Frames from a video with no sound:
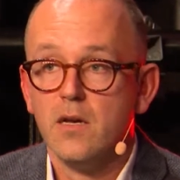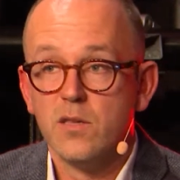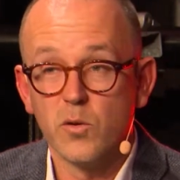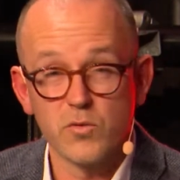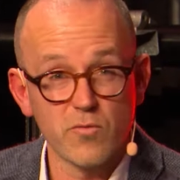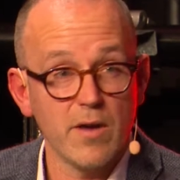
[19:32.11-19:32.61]

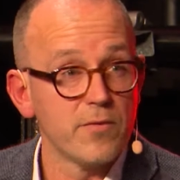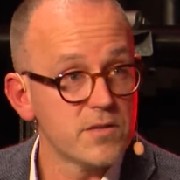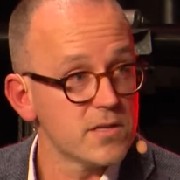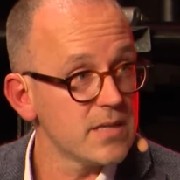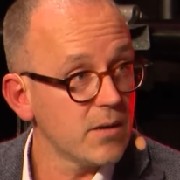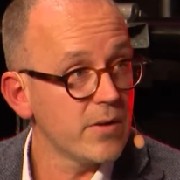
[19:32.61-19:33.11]
those
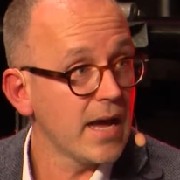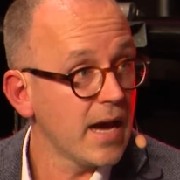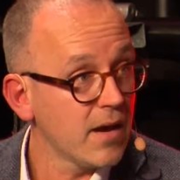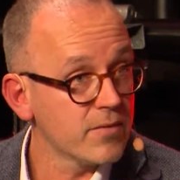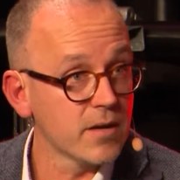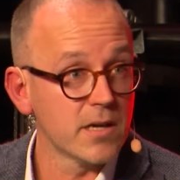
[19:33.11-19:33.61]
references that we
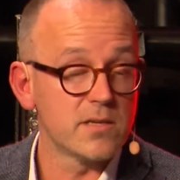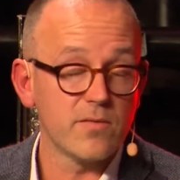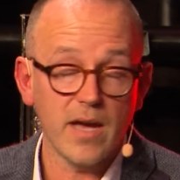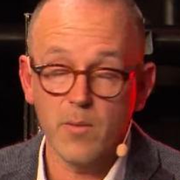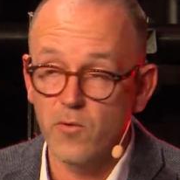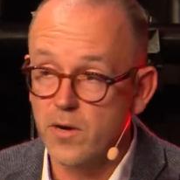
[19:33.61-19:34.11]
have, the likes of
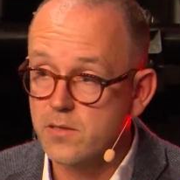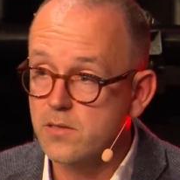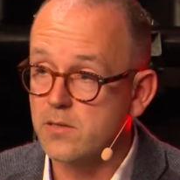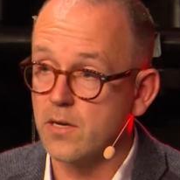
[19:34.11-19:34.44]
Emirates